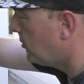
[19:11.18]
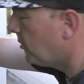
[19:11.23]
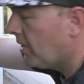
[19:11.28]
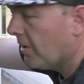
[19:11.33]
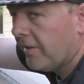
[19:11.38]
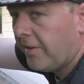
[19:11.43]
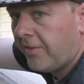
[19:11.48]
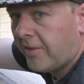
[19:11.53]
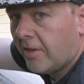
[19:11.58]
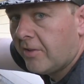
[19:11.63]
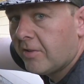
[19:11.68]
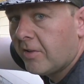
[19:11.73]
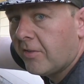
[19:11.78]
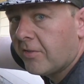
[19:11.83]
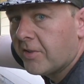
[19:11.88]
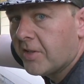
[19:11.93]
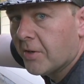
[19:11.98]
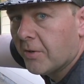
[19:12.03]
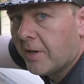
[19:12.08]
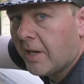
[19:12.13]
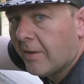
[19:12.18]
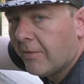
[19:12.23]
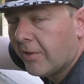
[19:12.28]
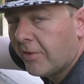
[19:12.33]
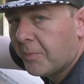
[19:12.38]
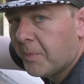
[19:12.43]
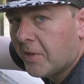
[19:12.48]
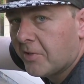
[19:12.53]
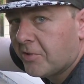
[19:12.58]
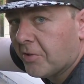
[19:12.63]
While these engines don't have a
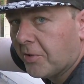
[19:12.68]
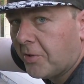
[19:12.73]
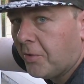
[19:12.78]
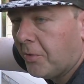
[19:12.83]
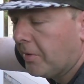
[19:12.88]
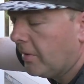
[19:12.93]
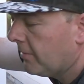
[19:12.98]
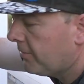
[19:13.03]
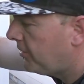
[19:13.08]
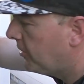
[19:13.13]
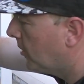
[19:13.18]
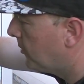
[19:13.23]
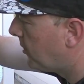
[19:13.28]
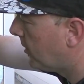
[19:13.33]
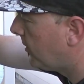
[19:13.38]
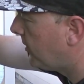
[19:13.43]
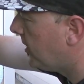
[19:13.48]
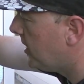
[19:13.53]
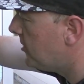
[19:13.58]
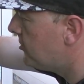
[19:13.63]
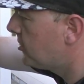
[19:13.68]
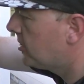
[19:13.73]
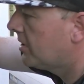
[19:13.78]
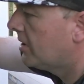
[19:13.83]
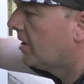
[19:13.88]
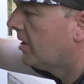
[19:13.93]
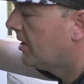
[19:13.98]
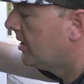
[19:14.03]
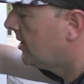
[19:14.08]
special coolant fill procedure.